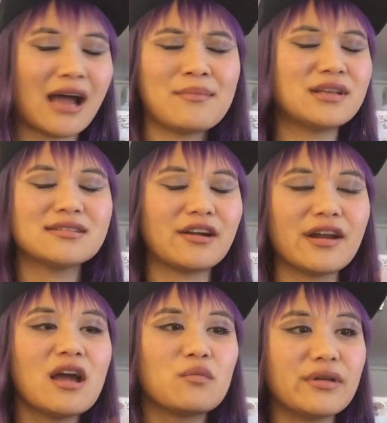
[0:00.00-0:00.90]
I mean,
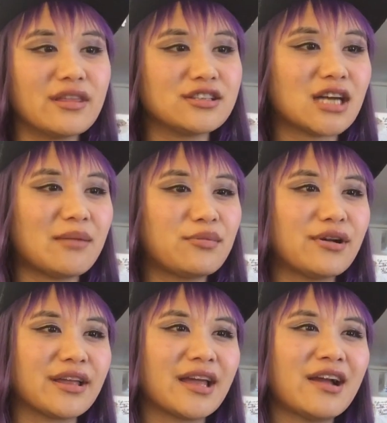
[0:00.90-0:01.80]
sorry, with the chopper
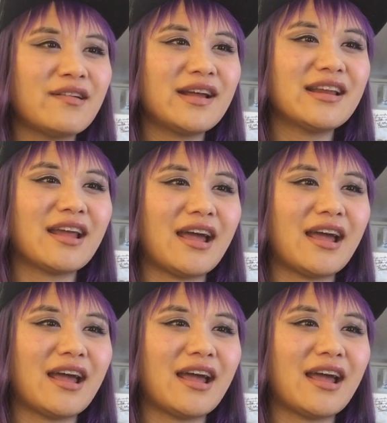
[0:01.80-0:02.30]
and Carrot.